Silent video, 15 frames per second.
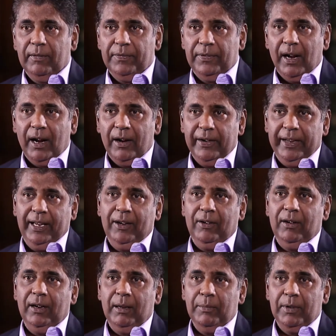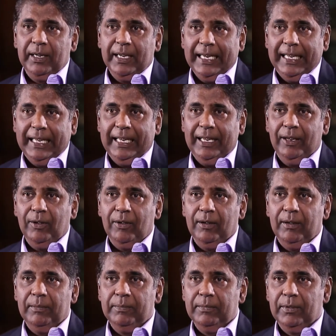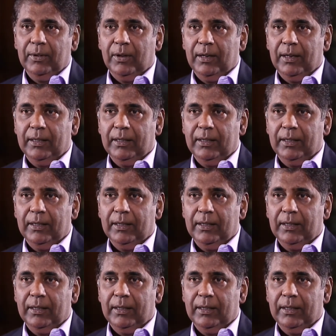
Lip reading: Ferrari or a Lamborghini or a